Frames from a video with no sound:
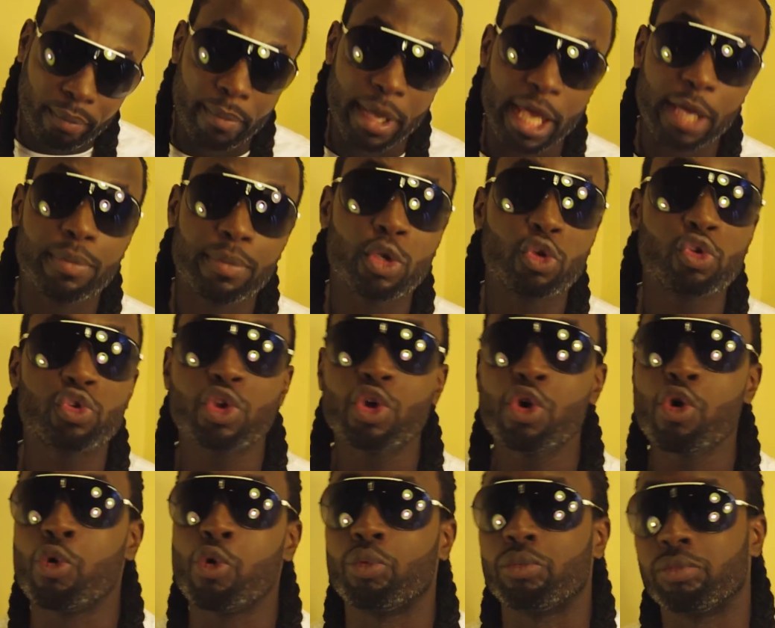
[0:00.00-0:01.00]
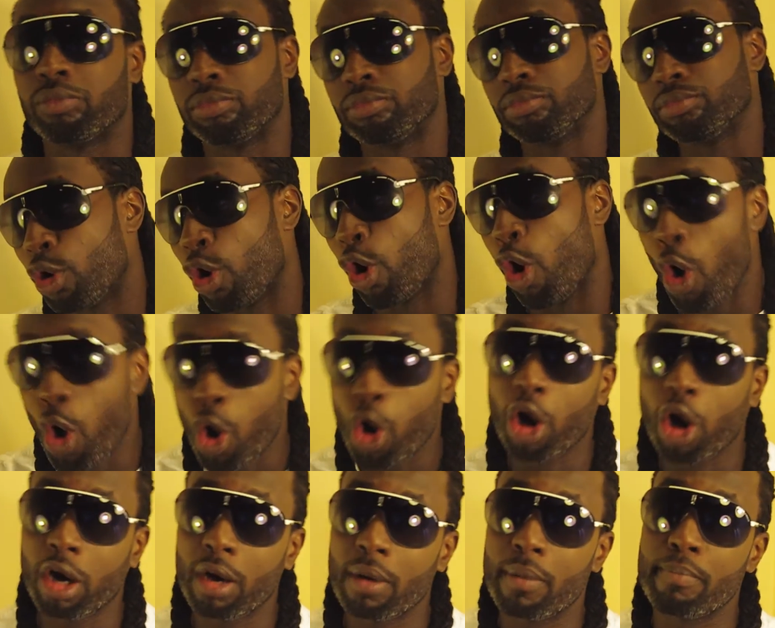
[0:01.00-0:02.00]
Maybe you do.
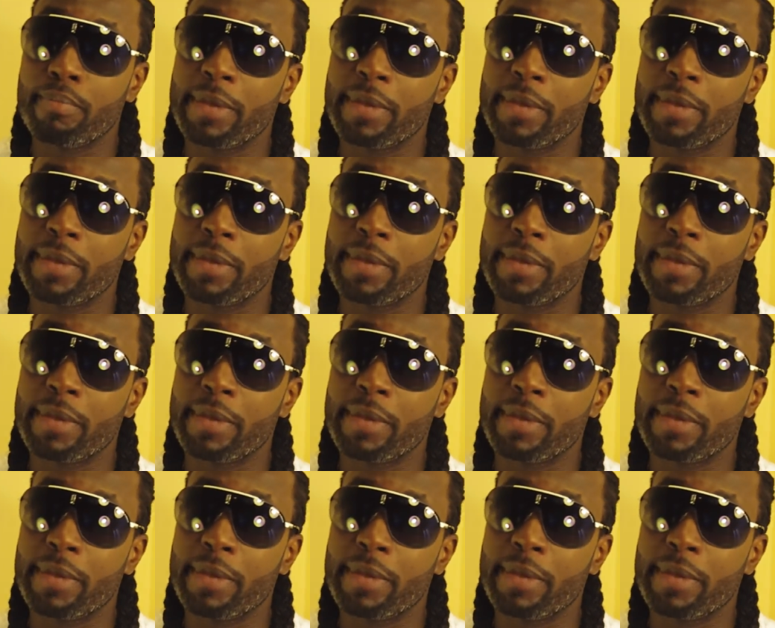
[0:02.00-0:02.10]
Or